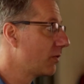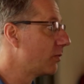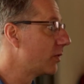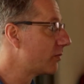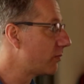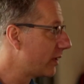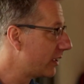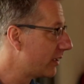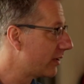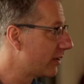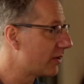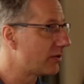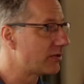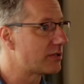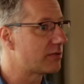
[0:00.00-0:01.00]
with
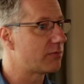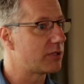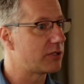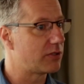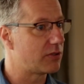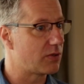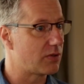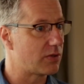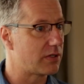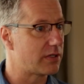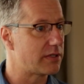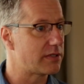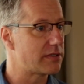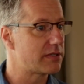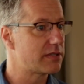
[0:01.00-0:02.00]
windows and with
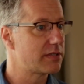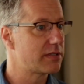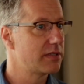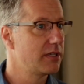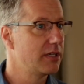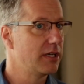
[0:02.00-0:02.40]
doors,